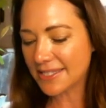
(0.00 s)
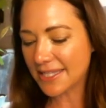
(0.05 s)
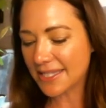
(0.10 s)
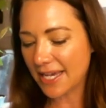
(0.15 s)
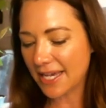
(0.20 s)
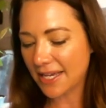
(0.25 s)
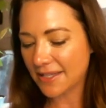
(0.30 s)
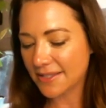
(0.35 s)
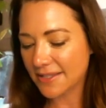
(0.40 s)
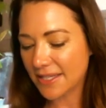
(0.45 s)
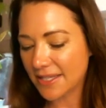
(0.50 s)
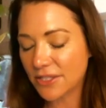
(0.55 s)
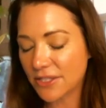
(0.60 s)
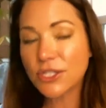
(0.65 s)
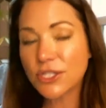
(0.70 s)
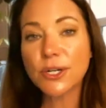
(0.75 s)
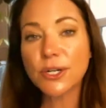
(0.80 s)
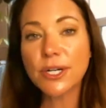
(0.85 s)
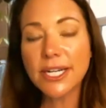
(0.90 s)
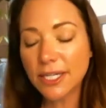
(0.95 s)
says,
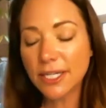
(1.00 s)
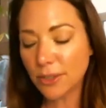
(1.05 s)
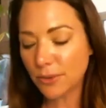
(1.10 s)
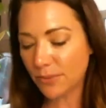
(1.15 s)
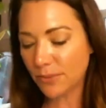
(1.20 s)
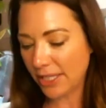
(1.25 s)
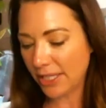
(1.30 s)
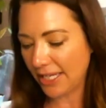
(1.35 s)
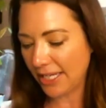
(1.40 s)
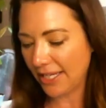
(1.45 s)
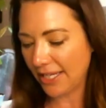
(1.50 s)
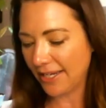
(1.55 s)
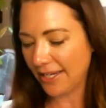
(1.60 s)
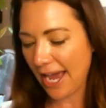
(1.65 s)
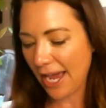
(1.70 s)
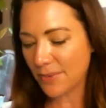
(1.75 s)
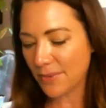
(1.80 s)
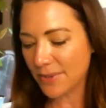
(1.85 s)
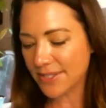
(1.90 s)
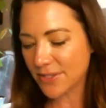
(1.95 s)
during a reading,
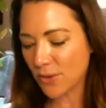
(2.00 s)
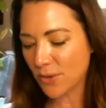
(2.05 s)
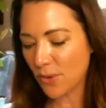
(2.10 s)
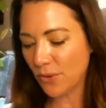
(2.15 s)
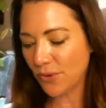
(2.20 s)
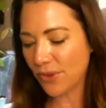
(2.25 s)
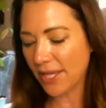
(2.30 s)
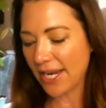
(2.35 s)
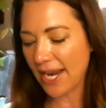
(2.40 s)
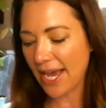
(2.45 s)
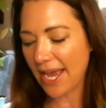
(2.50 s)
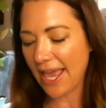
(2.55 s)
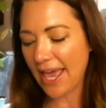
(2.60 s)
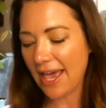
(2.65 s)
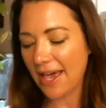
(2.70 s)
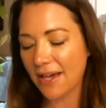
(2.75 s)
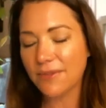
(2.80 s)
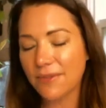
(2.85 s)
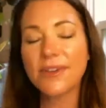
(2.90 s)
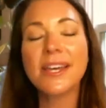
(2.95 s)
I was told that I
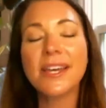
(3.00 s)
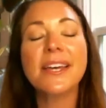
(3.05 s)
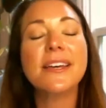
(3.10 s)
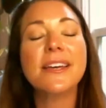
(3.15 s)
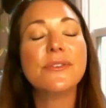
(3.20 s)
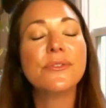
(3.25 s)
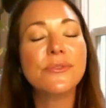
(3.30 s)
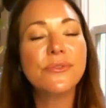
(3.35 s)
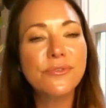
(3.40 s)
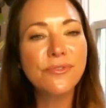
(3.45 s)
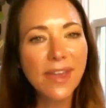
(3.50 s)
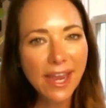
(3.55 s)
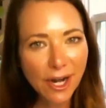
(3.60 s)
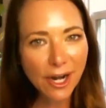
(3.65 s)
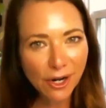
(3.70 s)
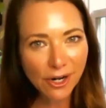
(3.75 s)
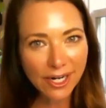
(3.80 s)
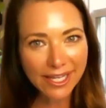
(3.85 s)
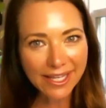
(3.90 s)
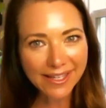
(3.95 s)
have
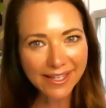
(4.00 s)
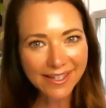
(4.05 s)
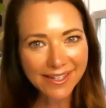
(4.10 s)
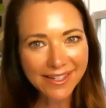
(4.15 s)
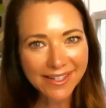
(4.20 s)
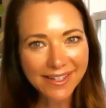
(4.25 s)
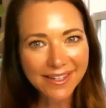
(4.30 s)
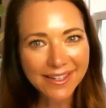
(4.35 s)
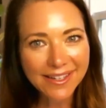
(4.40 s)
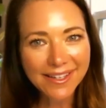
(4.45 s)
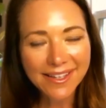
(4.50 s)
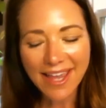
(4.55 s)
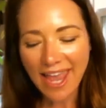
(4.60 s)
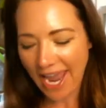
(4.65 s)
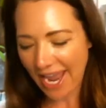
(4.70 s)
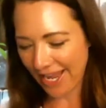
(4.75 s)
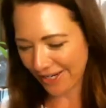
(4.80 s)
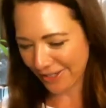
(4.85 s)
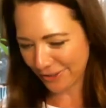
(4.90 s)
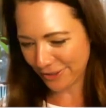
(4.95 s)
fairy
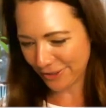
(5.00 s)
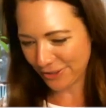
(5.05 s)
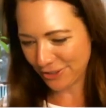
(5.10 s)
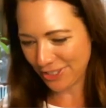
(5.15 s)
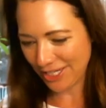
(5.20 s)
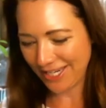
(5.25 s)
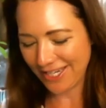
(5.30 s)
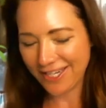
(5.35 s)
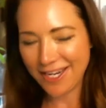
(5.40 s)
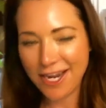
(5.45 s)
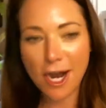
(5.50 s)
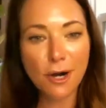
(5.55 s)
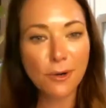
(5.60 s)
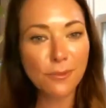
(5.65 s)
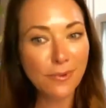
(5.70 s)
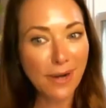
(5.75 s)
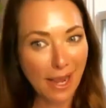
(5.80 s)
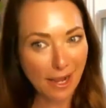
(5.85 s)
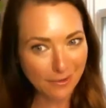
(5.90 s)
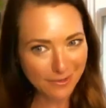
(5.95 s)
energy
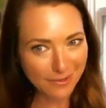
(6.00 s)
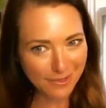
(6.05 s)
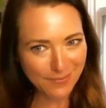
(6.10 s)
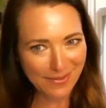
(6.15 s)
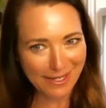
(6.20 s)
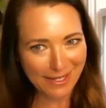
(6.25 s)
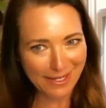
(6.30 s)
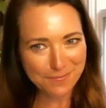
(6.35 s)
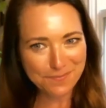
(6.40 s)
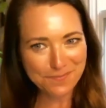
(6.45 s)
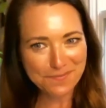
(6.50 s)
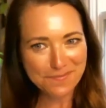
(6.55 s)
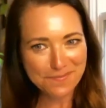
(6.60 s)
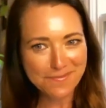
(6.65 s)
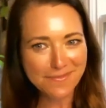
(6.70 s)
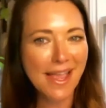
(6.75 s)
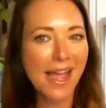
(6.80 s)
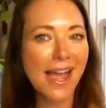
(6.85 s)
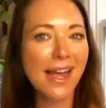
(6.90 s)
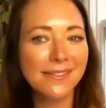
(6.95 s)
around me.
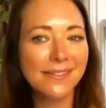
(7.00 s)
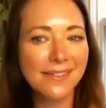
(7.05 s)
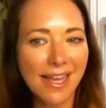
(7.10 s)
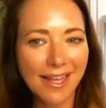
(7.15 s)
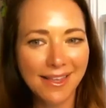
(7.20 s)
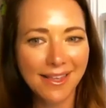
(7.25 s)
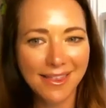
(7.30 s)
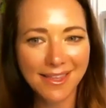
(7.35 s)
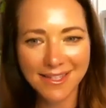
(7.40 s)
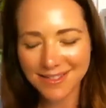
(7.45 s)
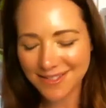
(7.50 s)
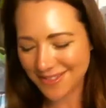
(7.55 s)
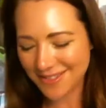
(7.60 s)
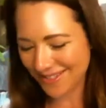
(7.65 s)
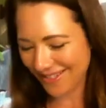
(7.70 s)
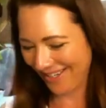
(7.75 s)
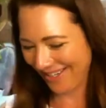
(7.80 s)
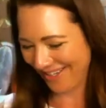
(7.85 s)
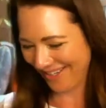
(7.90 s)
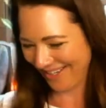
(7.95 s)
I like this.
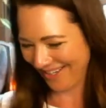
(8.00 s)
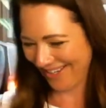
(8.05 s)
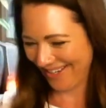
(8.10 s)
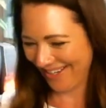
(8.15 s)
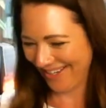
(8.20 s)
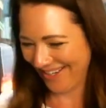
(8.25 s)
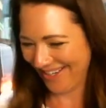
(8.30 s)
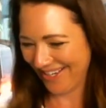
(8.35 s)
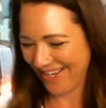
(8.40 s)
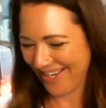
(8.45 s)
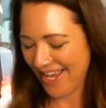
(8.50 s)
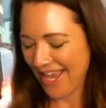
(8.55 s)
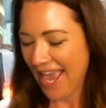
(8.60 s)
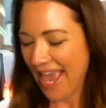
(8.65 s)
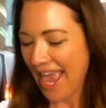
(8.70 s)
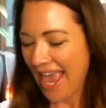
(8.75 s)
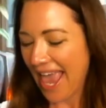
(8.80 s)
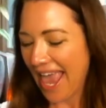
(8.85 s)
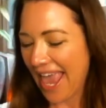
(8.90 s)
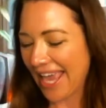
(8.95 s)

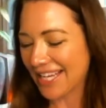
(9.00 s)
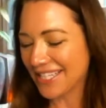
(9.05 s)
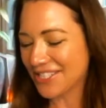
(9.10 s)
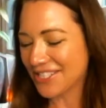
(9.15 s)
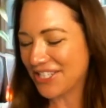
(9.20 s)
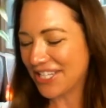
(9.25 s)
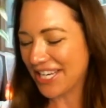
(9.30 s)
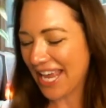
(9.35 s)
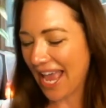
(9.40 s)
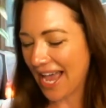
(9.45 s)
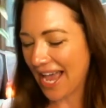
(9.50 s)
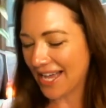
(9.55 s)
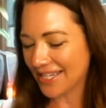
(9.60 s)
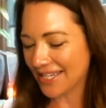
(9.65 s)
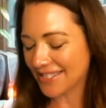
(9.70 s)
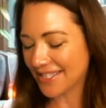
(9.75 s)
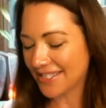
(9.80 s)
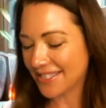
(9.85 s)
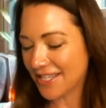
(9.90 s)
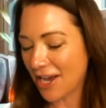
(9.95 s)
And she
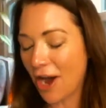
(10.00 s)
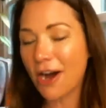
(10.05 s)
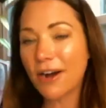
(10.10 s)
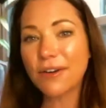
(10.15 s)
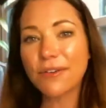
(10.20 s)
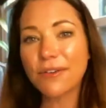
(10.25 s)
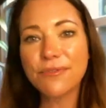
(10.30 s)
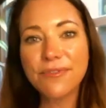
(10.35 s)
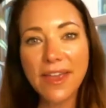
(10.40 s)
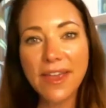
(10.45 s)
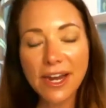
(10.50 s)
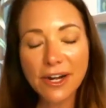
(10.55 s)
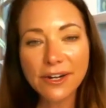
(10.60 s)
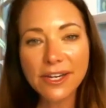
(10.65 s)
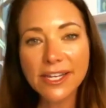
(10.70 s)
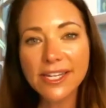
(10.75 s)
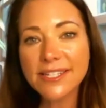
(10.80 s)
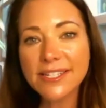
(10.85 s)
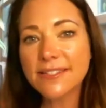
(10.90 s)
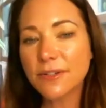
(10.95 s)
asks, are
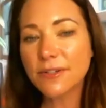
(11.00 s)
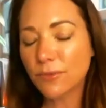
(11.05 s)
fairies